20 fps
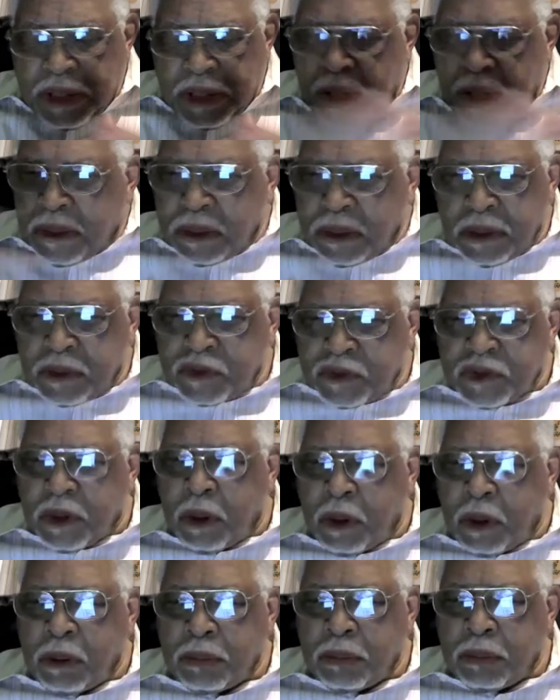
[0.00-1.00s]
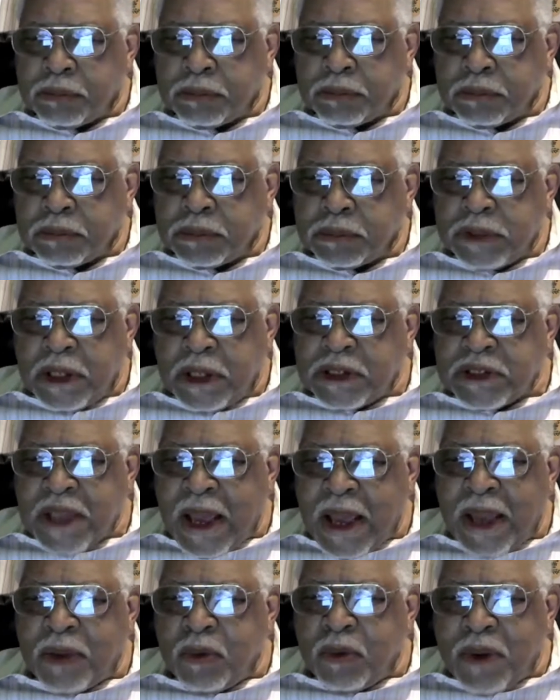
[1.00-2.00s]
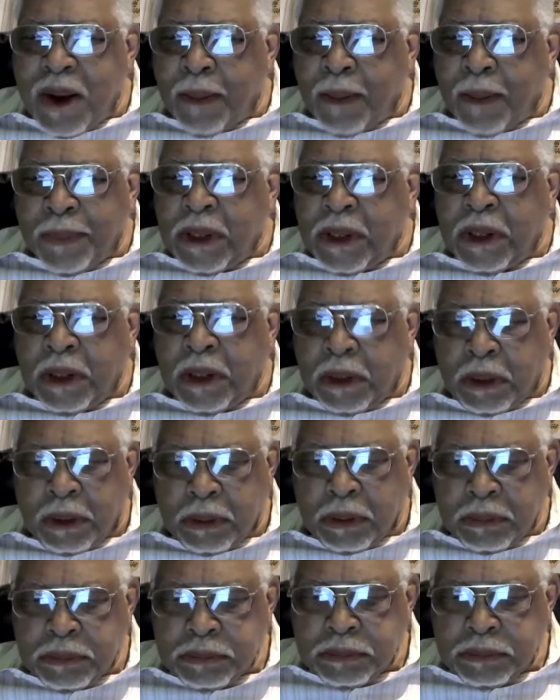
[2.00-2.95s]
That is, y'all. That's how you apprehend it.